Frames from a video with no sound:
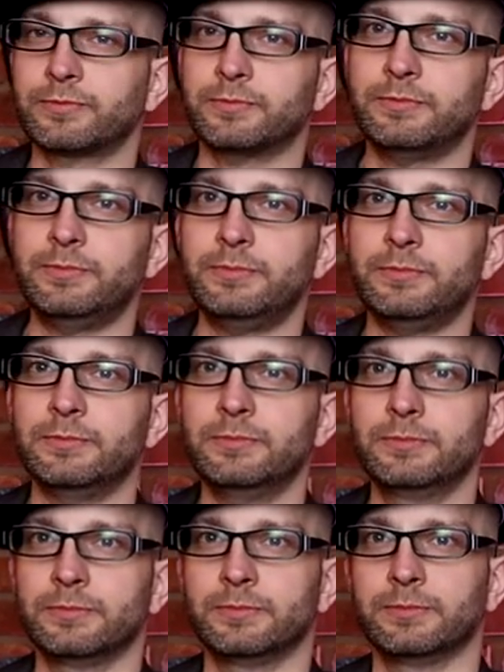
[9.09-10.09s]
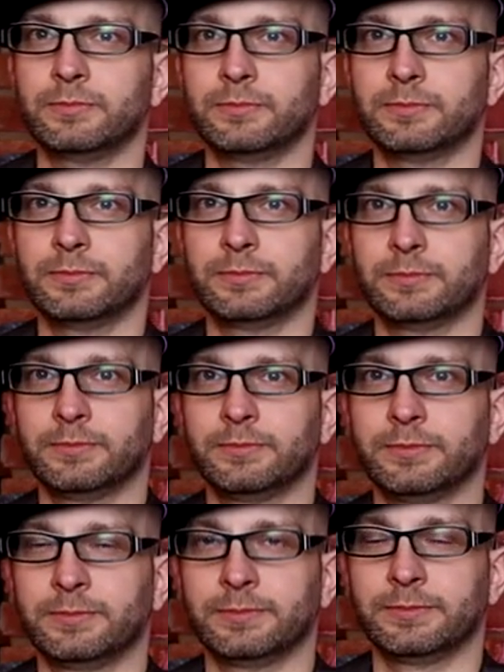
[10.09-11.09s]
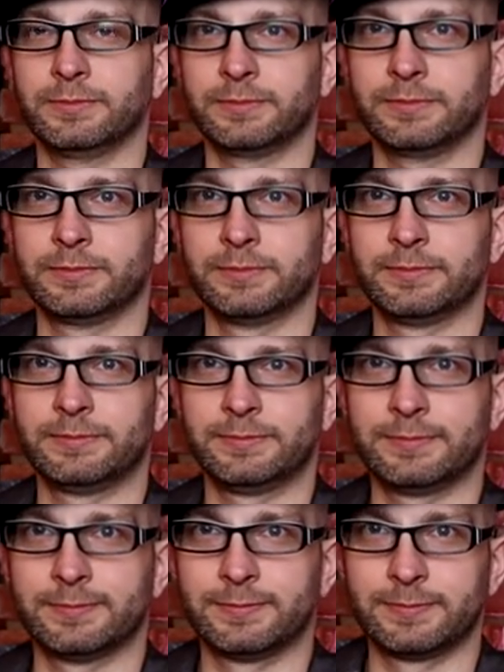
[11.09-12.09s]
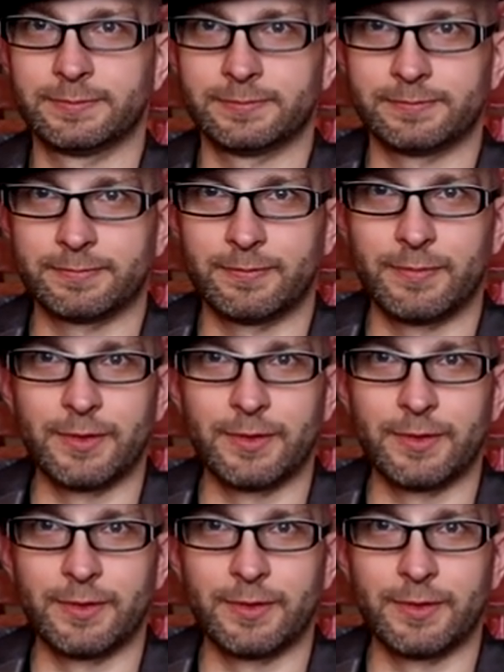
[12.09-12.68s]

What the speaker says: This person isn't speaking.